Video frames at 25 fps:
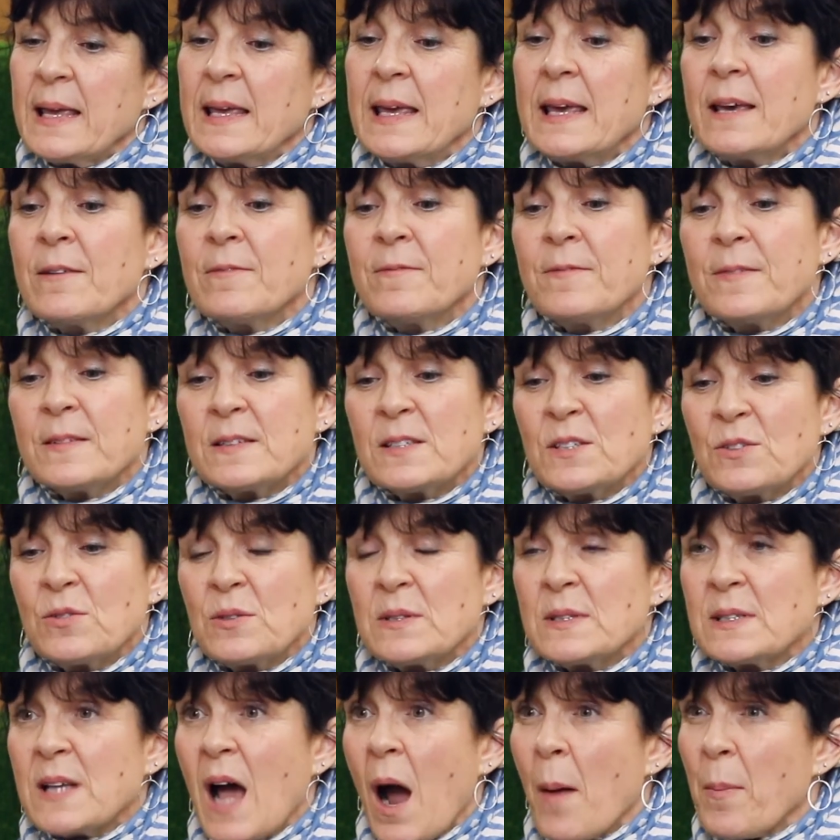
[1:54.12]
give
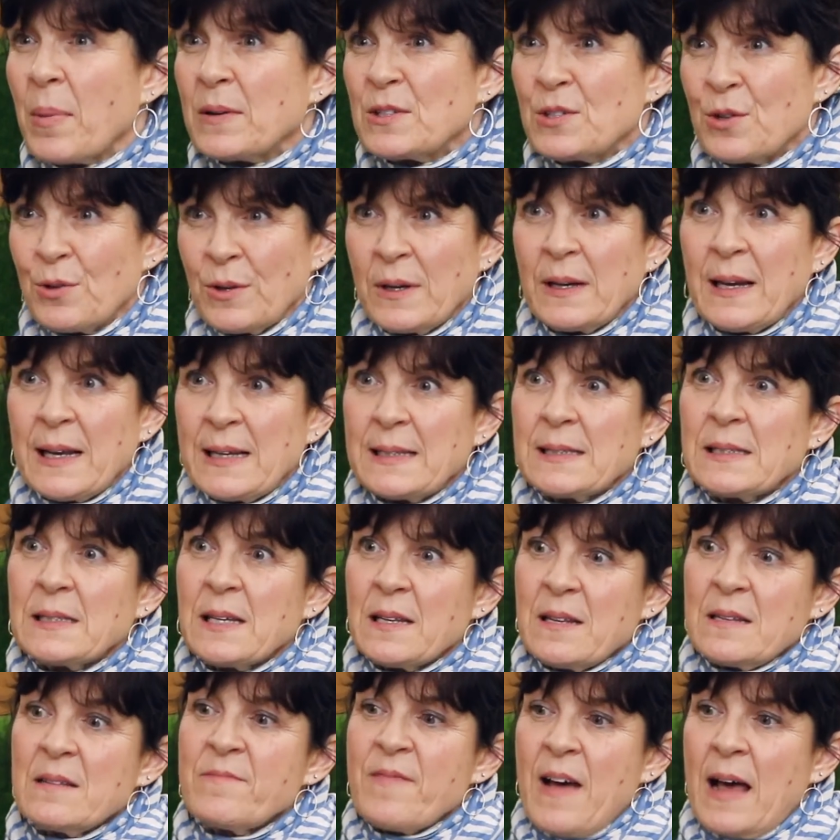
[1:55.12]
students opportunities
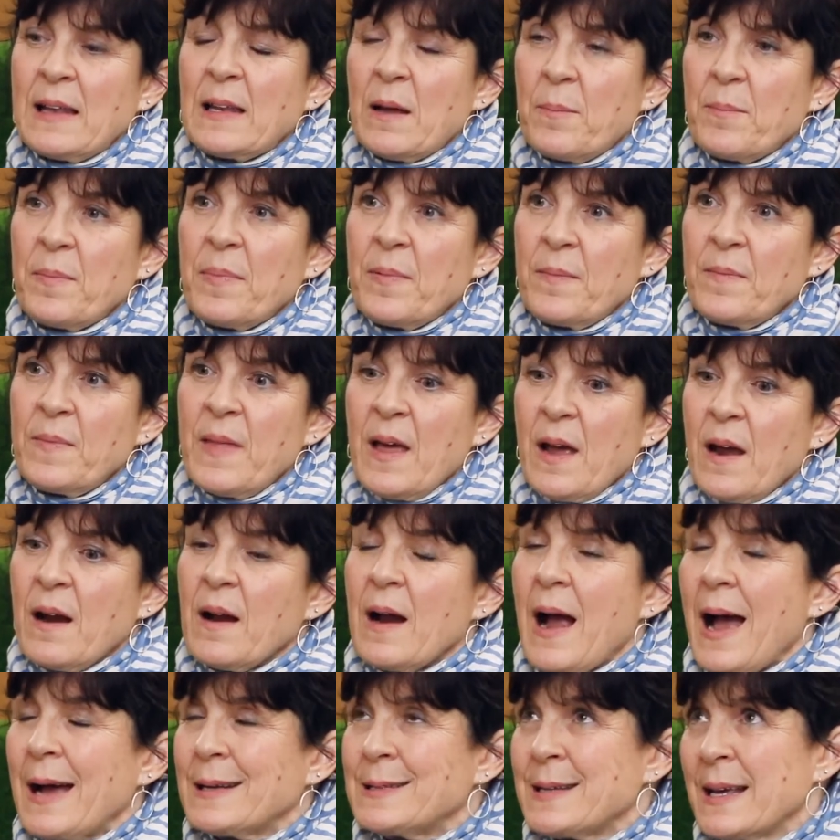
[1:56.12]
to develop
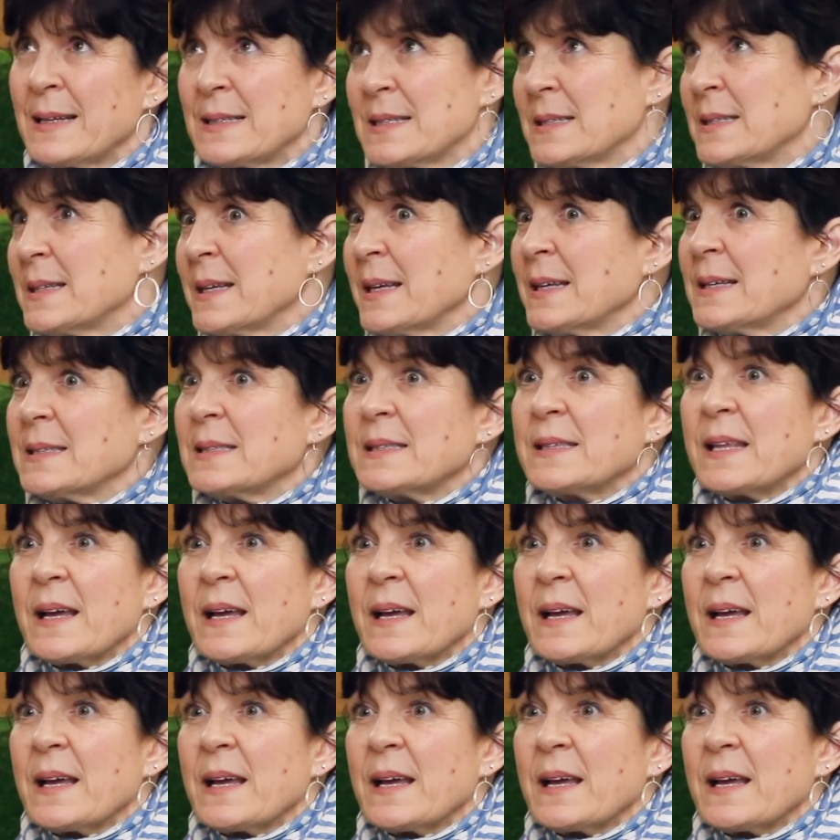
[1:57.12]
their identities,